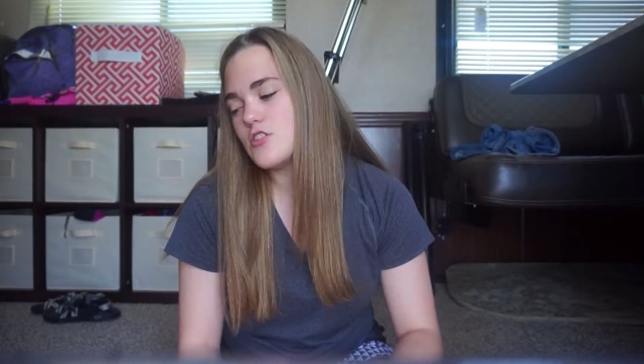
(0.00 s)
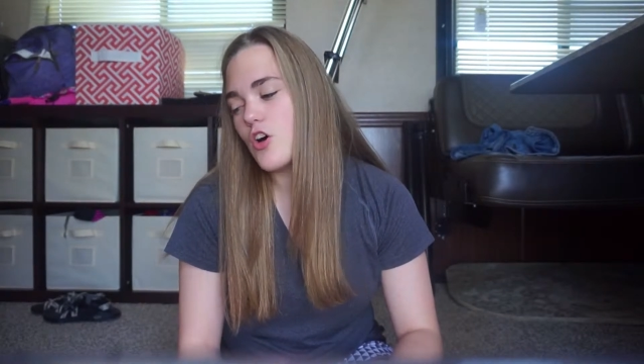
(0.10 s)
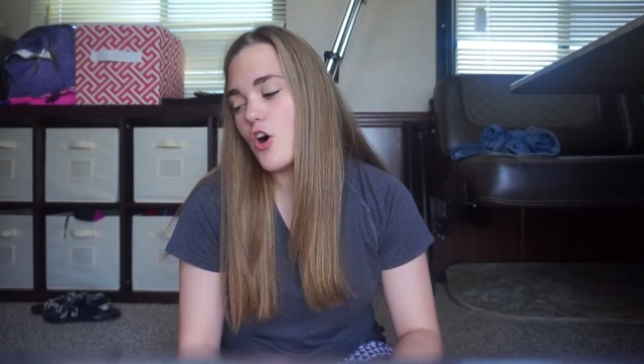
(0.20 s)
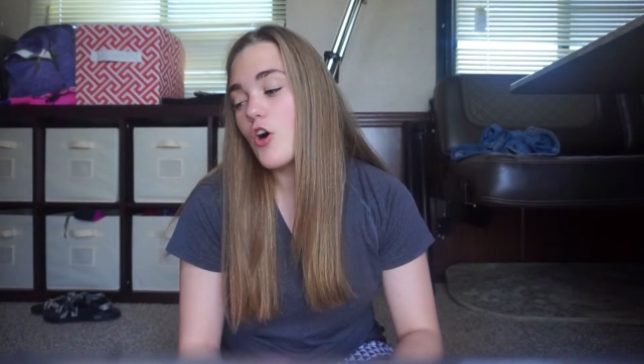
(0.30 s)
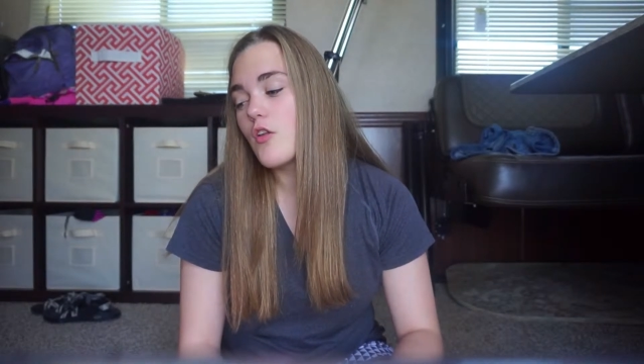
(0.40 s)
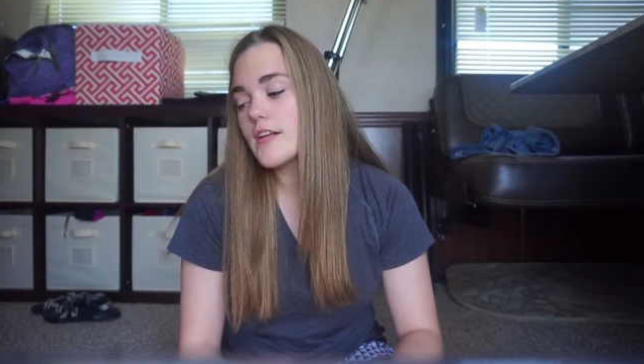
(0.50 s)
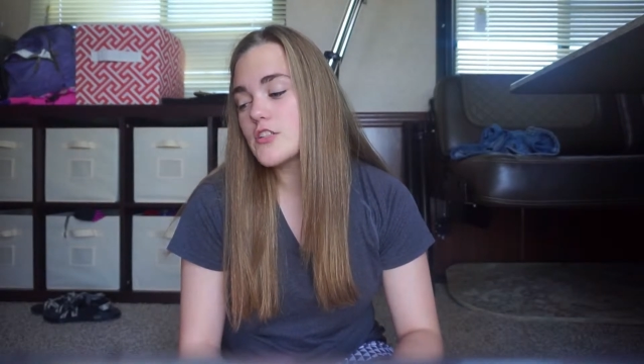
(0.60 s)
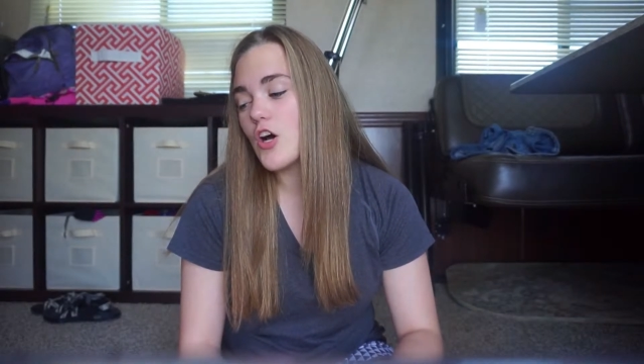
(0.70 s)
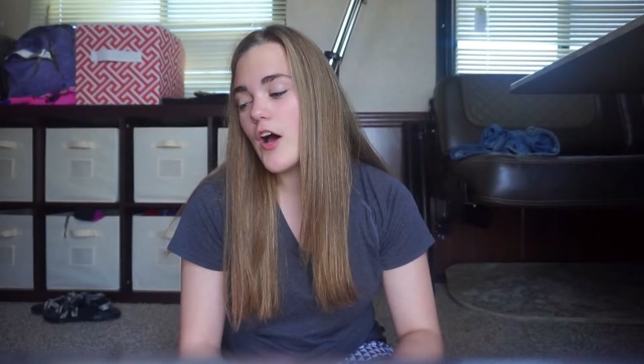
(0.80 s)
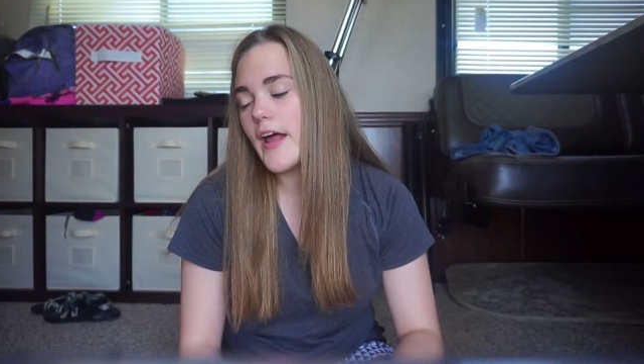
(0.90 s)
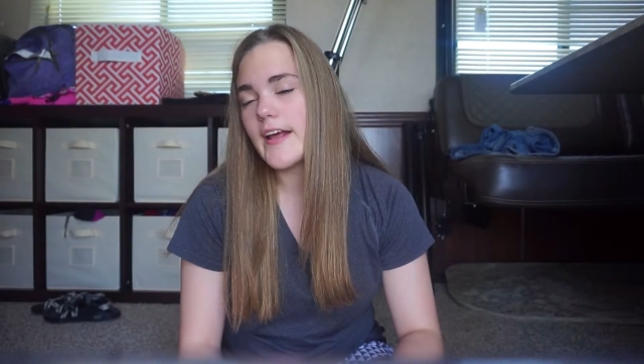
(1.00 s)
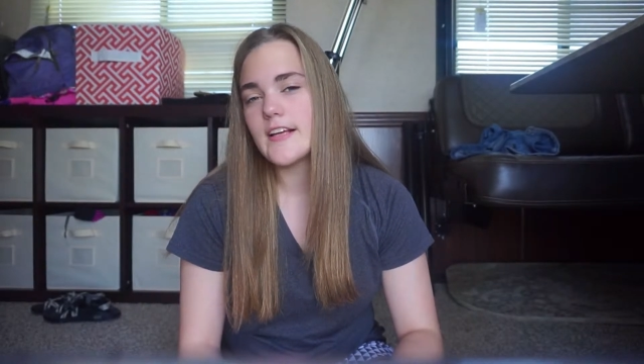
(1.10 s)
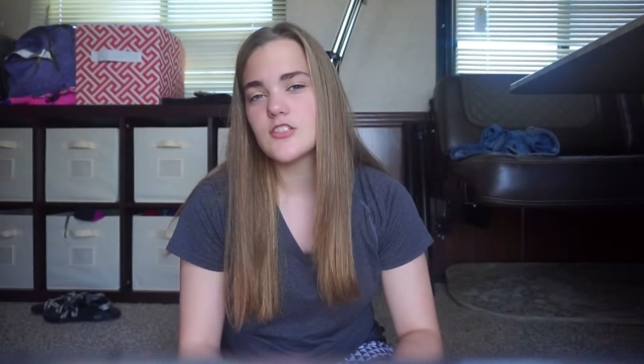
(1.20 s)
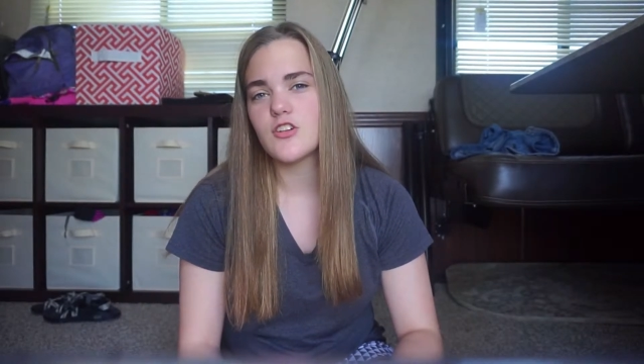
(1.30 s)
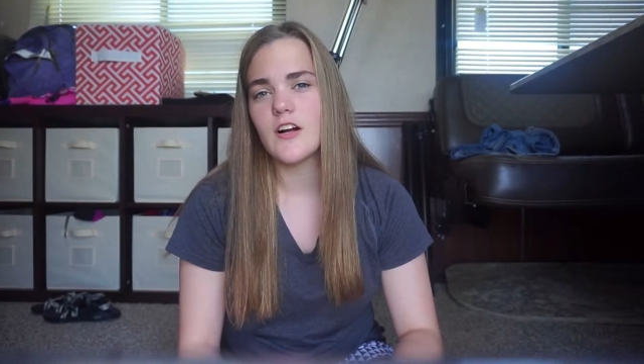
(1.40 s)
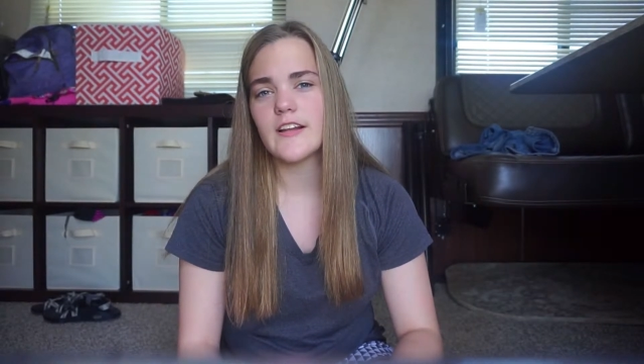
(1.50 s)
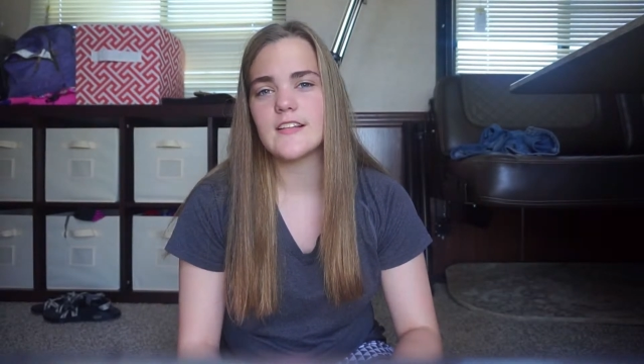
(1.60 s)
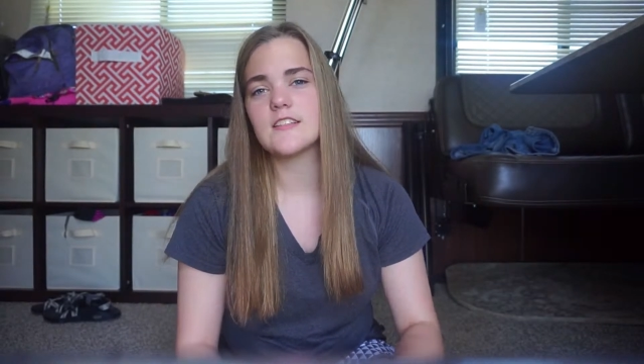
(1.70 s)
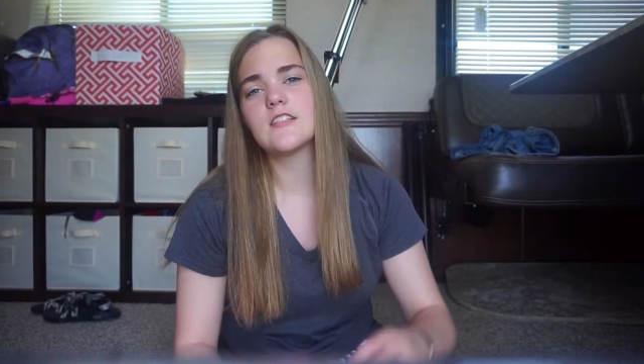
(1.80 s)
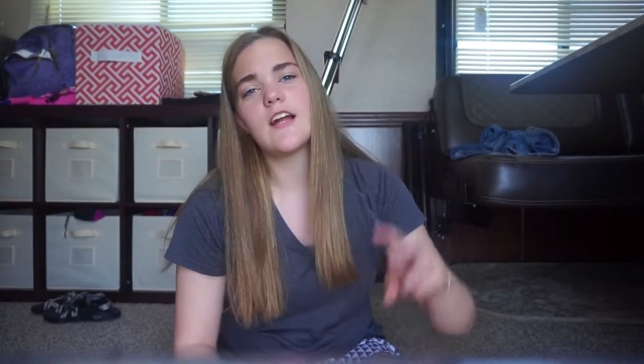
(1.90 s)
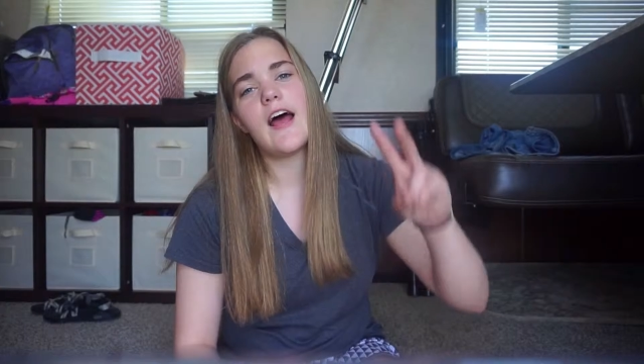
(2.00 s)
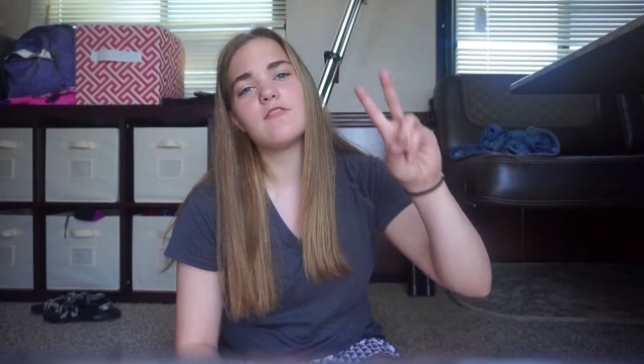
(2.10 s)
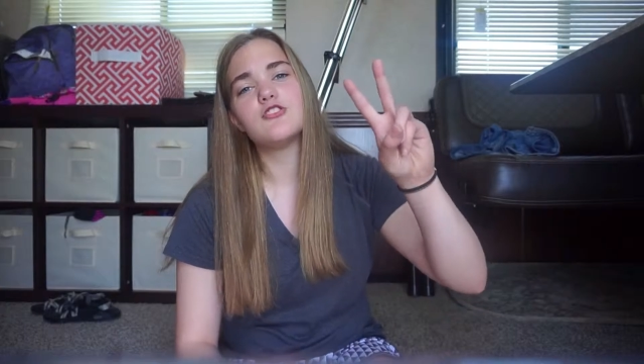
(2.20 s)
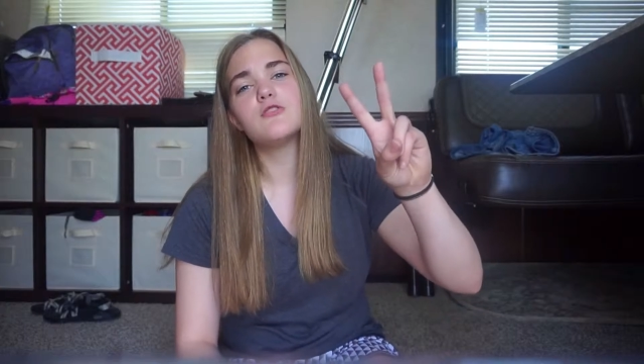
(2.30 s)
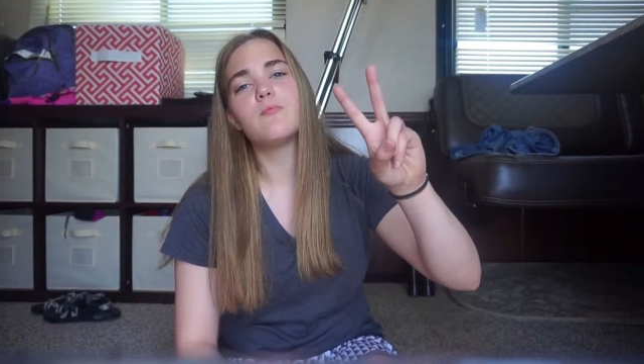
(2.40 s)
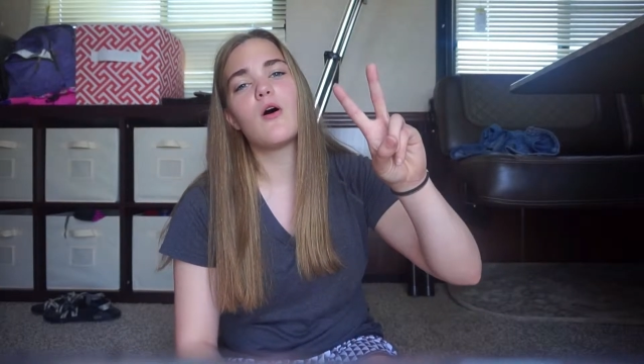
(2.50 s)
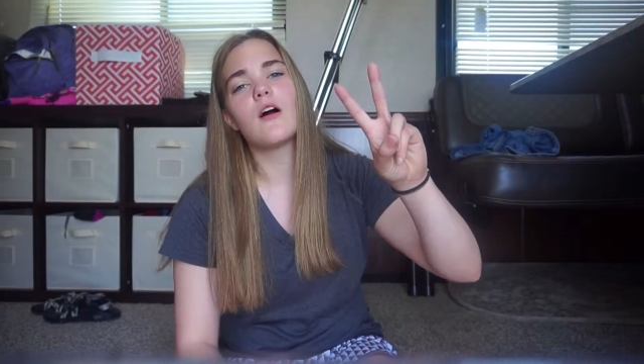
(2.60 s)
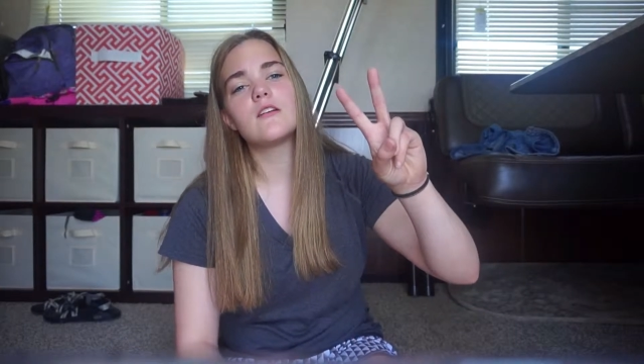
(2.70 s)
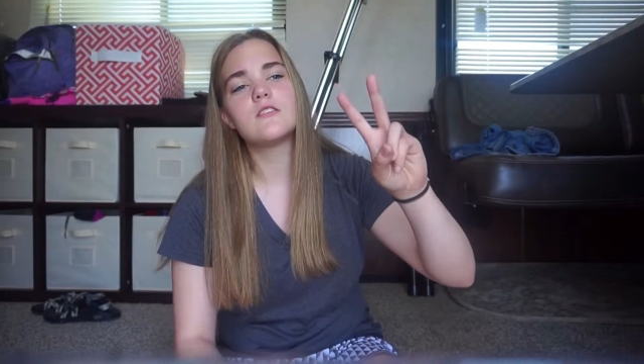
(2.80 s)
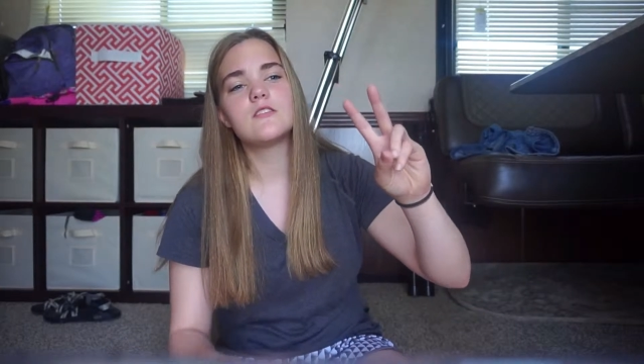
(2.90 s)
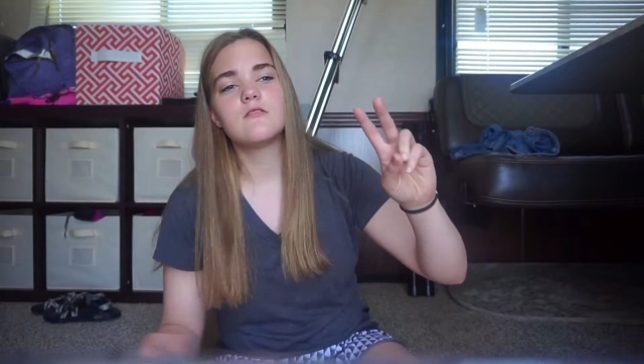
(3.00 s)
So let's go ahead and get started. This is going to have two parts.